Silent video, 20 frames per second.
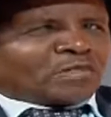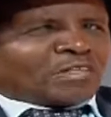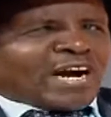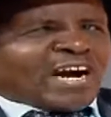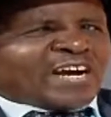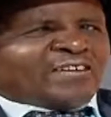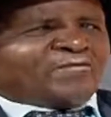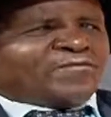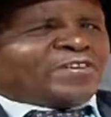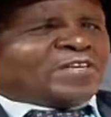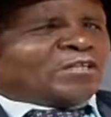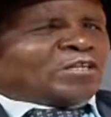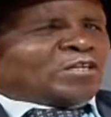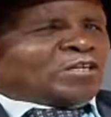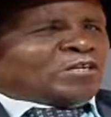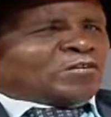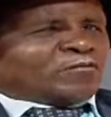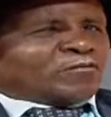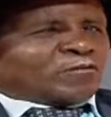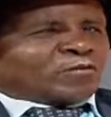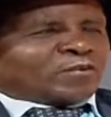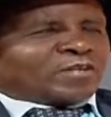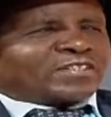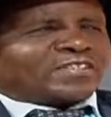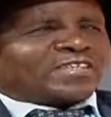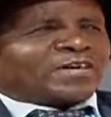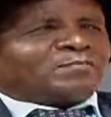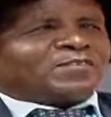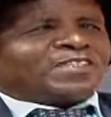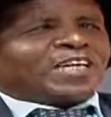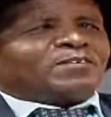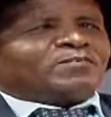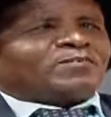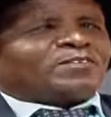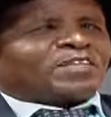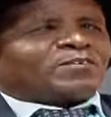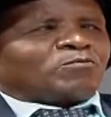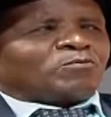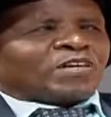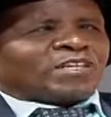I feel awful.
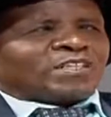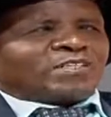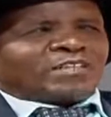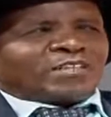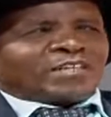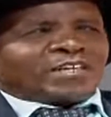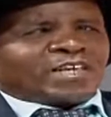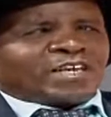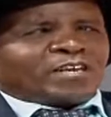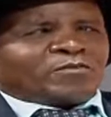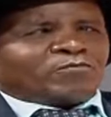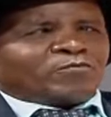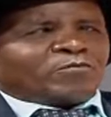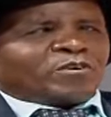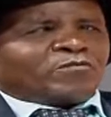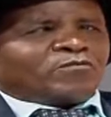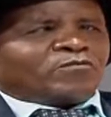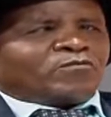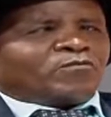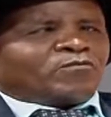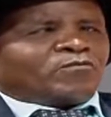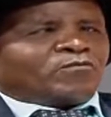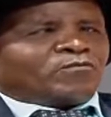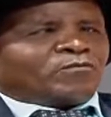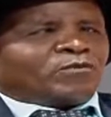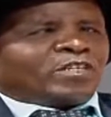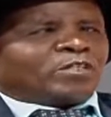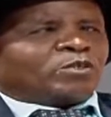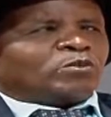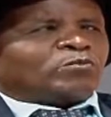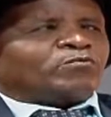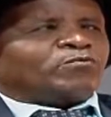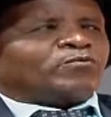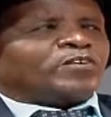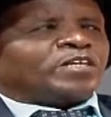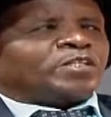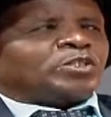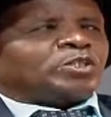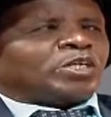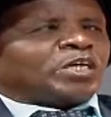Sometimes I wonder if we don't
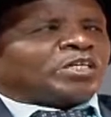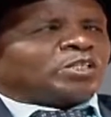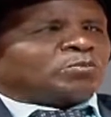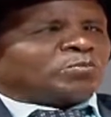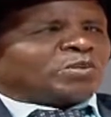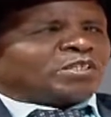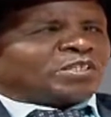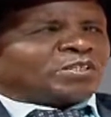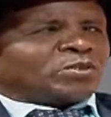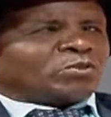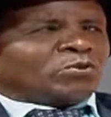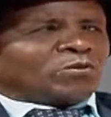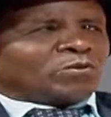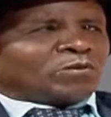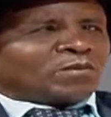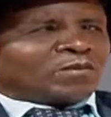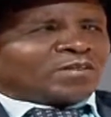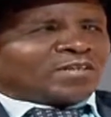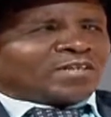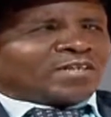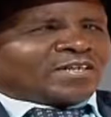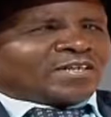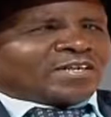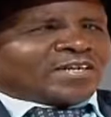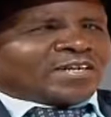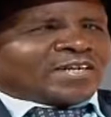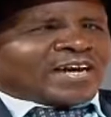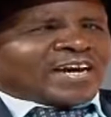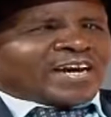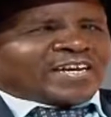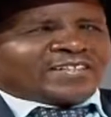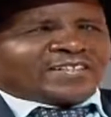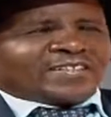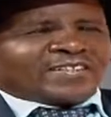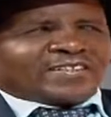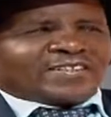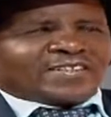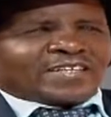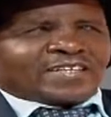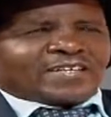fear judgment at all.
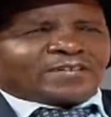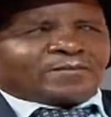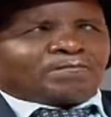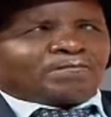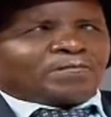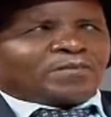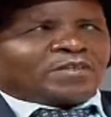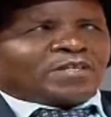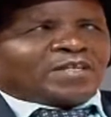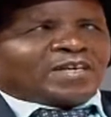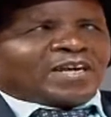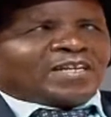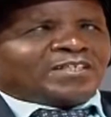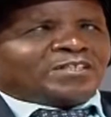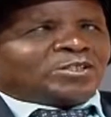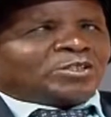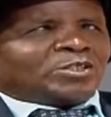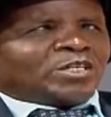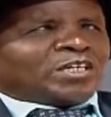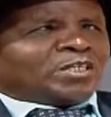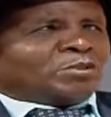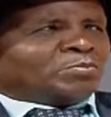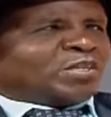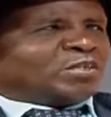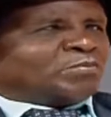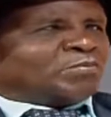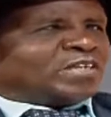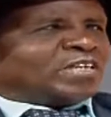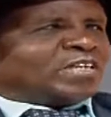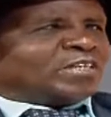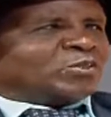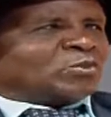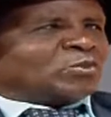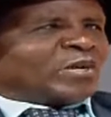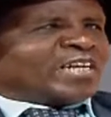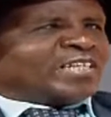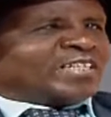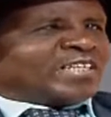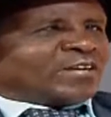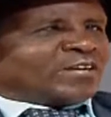And judgment begins
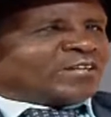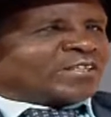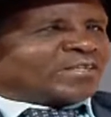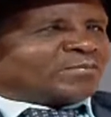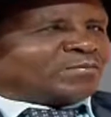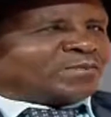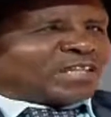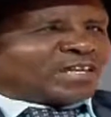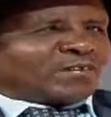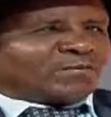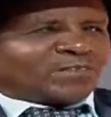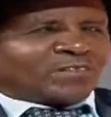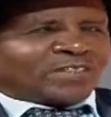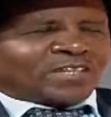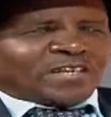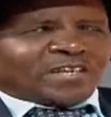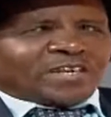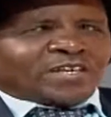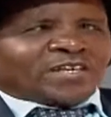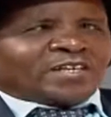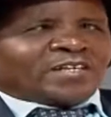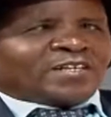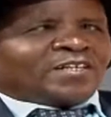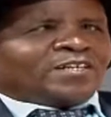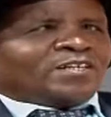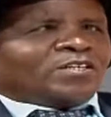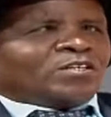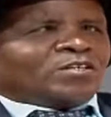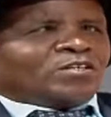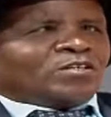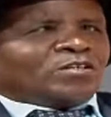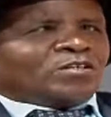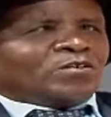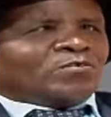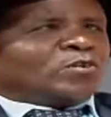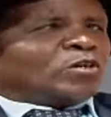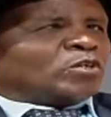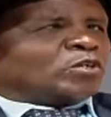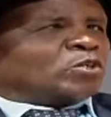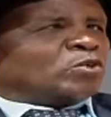right here. Sometimes
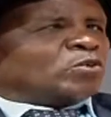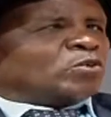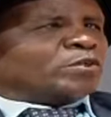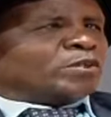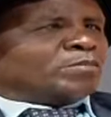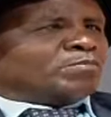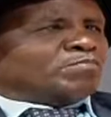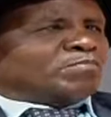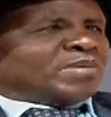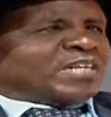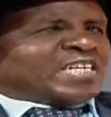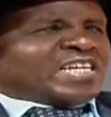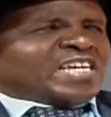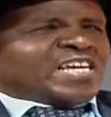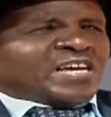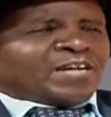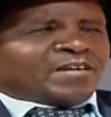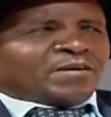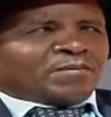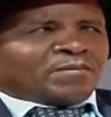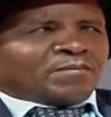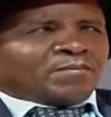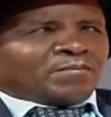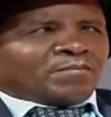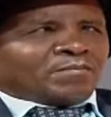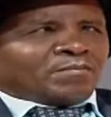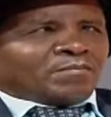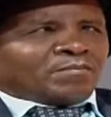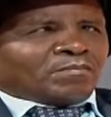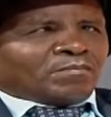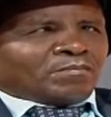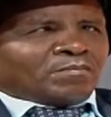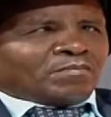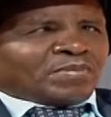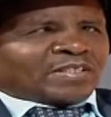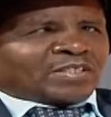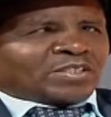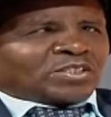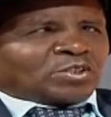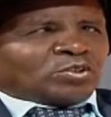you've got the money,
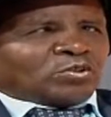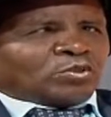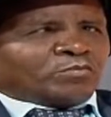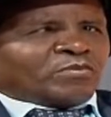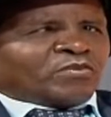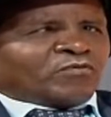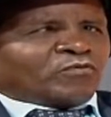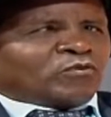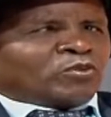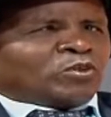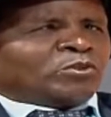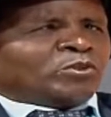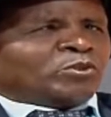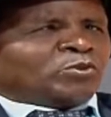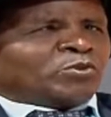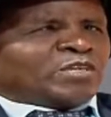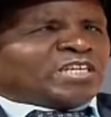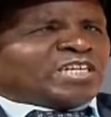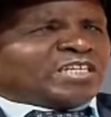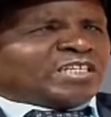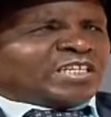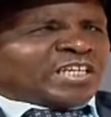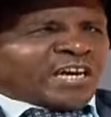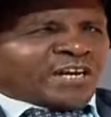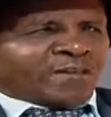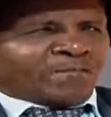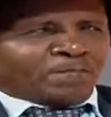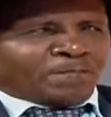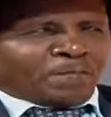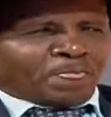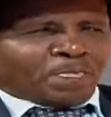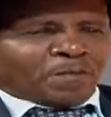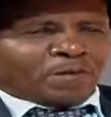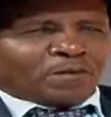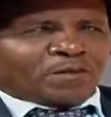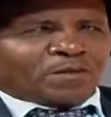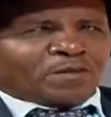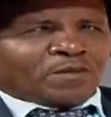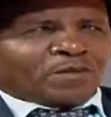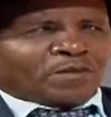but you'll be flown to India
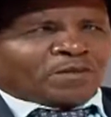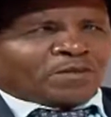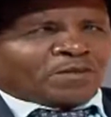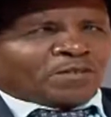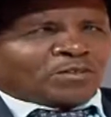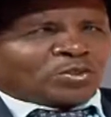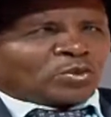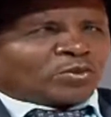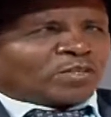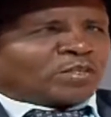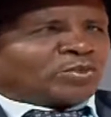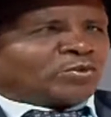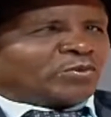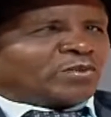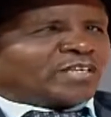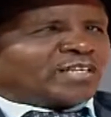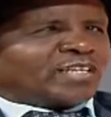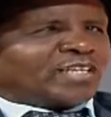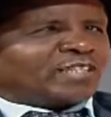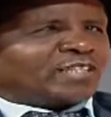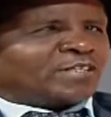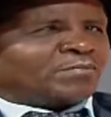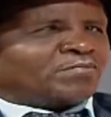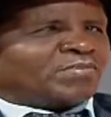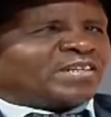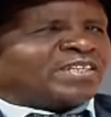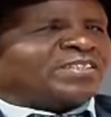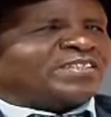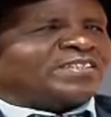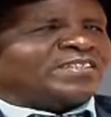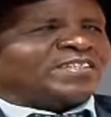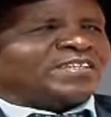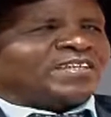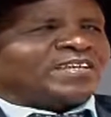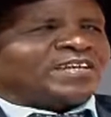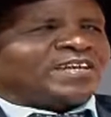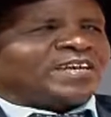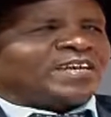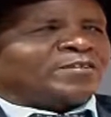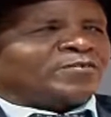so that you can get the best
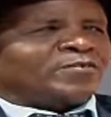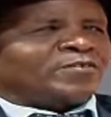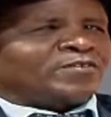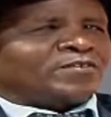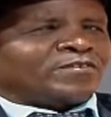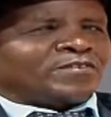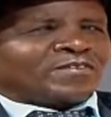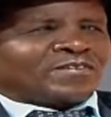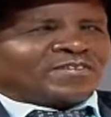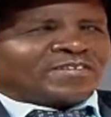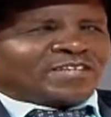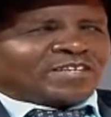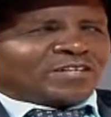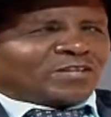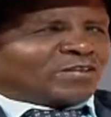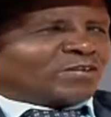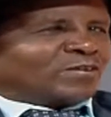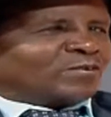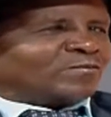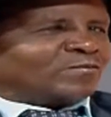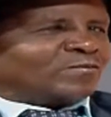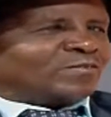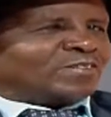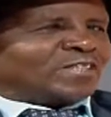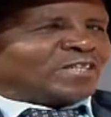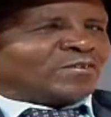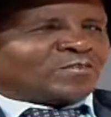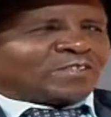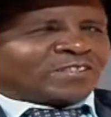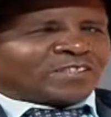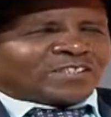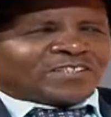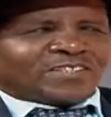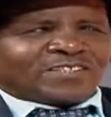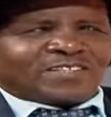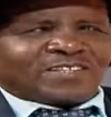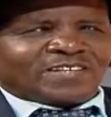health, you know, services.